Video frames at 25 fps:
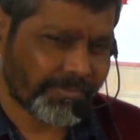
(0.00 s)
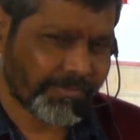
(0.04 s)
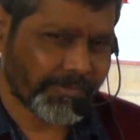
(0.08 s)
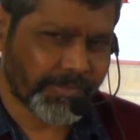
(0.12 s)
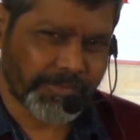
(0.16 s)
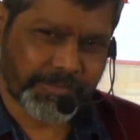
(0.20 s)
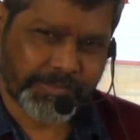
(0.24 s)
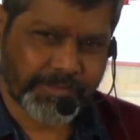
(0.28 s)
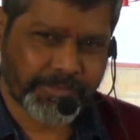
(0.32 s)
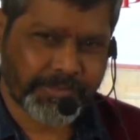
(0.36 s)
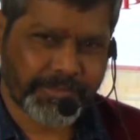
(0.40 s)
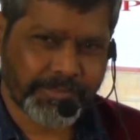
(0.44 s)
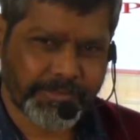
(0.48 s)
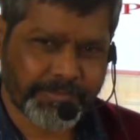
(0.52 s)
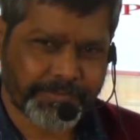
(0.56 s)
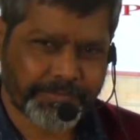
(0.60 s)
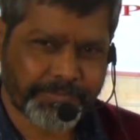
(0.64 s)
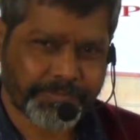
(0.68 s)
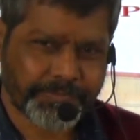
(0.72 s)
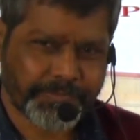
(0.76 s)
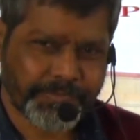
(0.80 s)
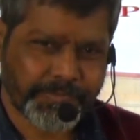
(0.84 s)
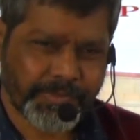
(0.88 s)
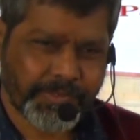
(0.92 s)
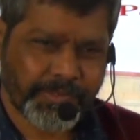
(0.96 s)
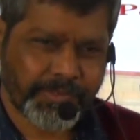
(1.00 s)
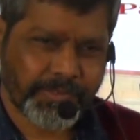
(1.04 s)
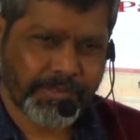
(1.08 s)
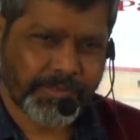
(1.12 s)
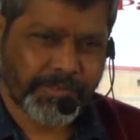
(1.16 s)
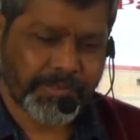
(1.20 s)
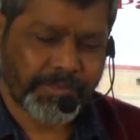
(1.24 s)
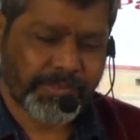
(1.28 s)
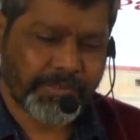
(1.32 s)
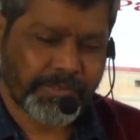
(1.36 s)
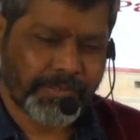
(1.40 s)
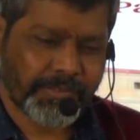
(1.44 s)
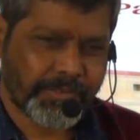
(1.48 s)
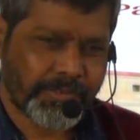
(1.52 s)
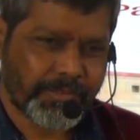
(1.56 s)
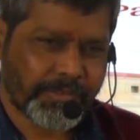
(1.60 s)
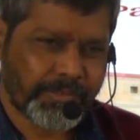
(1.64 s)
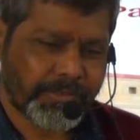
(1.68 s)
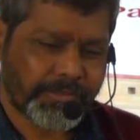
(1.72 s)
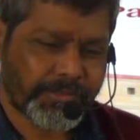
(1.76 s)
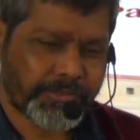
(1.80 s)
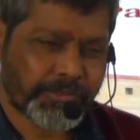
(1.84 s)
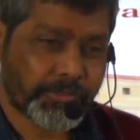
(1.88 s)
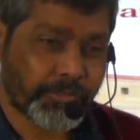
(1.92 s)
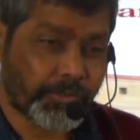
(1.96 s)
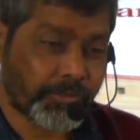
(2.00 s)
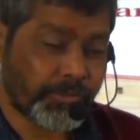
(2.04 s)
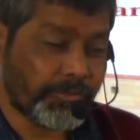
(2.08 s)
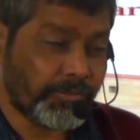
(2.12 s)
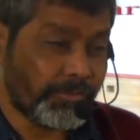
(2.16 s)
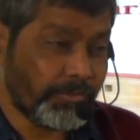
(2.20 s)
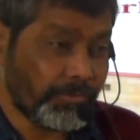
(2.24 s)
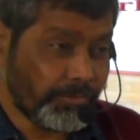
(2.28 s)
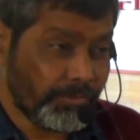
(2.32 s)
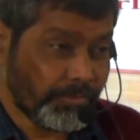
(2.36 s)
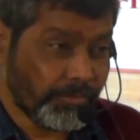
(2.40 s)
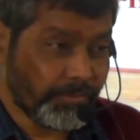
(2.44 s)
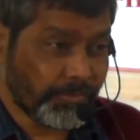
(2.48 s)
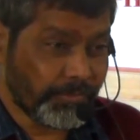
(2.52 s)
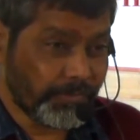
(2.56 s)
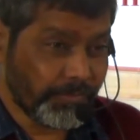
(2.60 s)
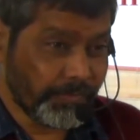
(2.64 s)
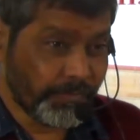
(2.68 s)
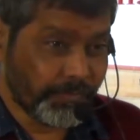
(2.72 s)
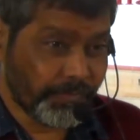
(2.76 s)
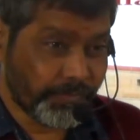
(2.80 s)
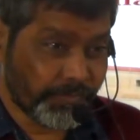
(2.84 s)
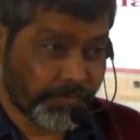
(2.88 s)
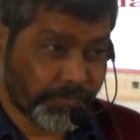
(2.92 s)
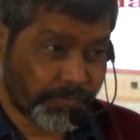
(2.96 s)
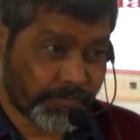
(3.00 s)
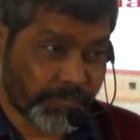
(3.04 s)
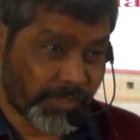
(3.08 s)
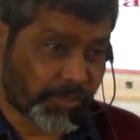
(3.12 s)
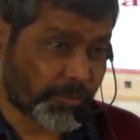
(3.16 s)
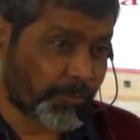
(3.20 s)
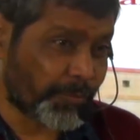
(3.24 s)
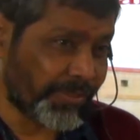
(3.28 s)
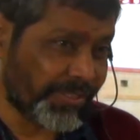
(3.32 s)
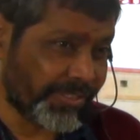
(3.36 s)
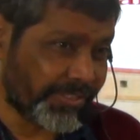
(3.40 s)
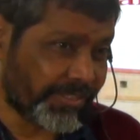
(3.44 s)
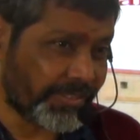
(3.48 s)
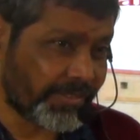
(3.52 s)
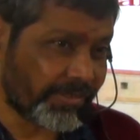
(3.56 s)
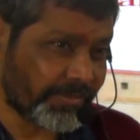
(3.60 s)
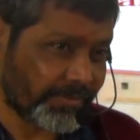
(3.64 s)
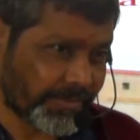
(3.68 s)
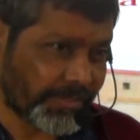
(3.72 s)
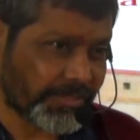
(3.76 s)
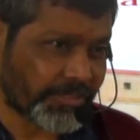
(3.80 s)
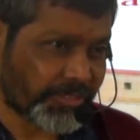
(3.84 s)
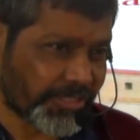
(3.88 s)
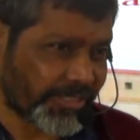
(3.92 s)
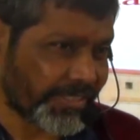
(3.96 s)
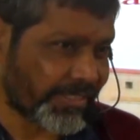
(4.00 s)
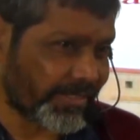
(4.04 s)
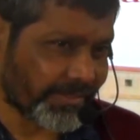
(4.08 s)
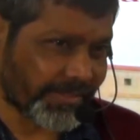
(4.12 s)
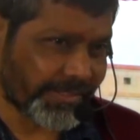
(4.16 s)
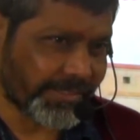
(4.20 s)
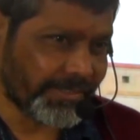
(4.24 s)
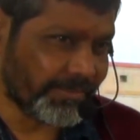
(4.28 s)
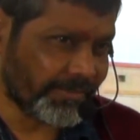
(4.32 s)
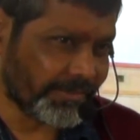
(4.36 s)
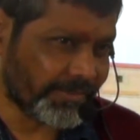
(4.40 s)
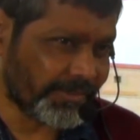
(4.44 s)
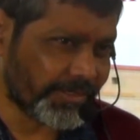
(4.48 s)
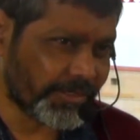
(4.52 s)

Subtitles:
isn't it? So the speaker, the chair, right?